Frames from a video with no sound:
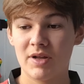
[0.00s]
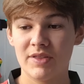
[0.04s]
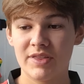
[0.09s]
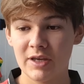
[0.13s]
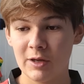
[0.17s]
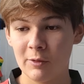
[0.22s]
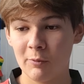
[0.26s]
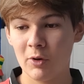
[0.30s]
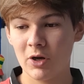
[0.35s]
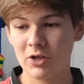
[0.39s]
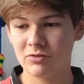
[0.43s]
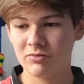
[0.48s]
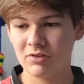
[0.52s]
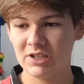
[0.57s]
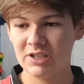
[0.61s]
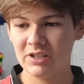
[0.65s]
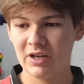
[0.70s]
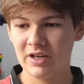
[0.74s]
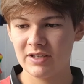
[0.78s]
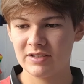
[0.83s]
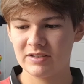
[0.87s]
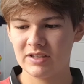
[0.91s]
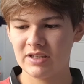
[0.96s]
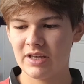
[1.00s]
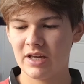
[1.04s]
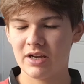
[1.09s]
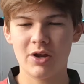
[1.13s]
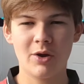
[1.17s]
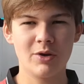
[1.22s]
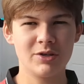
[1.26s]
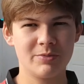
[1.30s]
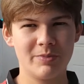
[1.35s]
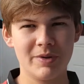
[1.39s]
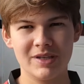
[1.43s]
think it works really nicely. I
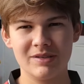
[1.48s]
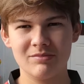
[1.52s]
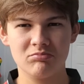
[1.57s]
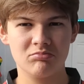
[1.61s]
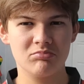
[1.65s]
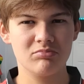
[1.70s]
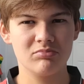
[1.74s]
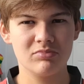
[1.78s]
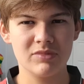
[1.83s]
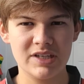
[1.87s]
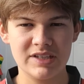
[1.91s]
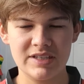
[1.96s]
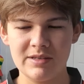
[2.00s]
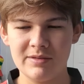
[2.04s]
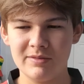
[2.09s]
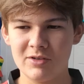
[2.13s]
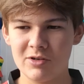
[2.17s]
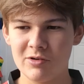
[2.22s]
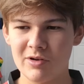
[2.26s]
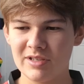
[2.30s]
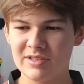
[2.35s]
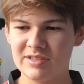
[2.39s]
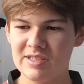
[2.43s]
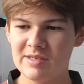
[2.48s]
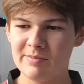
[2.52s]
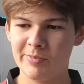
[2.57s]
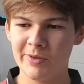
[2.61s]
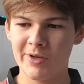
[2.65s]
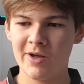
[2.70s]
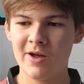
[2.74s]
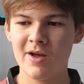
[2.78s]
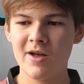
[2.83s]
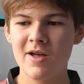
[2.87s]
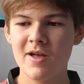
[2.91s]
know it's a bit nitty gritty,
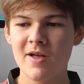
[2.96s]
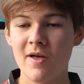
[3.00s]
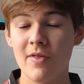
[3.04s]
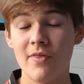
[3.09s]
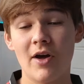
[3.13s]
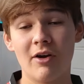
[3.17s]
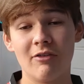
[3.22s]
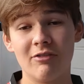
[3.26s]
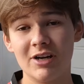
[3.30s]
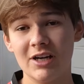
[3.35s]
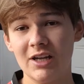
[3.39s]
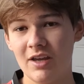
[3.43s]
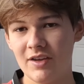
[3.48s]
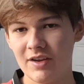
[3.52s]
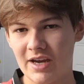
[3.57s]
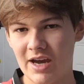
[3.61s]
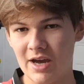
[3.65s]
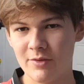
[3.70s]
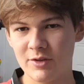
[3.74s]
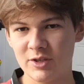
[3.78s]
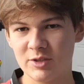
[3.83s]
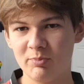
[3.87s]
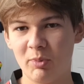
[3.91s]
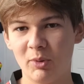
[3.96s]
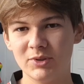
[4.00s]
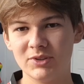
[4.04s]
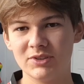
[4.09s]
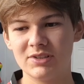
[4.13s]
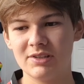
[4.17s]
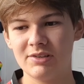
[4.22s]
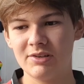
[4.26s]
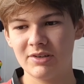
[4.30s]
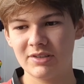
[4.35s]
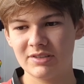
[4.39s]
but I really like how the
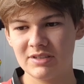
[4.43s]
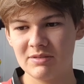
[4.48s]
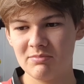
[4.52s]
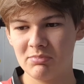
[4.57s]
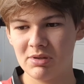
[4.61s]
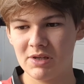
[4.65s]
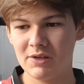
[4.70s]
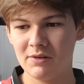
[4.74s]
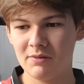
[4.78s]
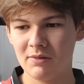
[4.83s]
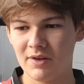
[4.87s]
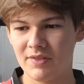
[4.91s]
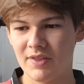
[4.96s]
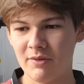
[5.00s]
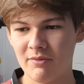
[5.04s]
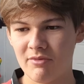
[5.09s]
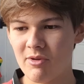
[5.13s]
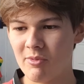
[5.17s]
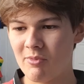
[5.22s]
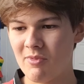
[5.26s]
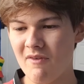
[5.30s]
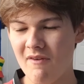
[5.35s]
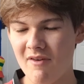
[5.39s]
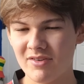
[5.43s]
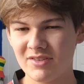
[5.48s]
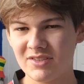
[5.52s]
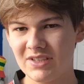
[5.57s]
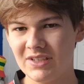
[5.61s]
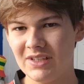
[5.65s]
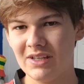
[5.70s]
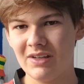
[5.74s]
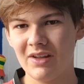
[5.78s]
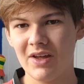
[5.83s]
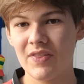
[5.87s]
sponsor looks in blue. I don't think we've ever
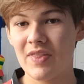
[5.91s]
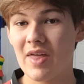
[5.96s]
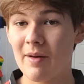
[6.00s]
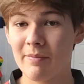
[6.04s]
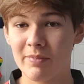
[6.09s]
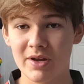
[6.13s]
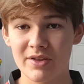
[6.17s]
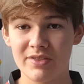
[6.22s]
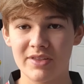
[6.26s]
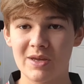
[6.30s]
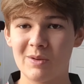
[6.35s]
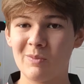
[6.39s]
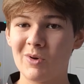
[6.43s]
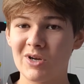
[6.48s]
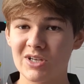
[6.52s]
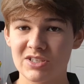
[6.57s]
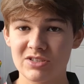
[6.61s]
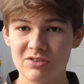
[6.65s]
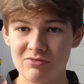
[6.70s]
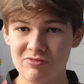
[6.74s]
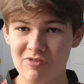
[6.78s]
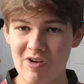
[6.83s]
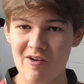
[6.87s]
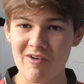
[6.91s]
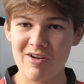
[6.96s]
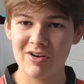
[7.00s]
seen it like that, but I think it works very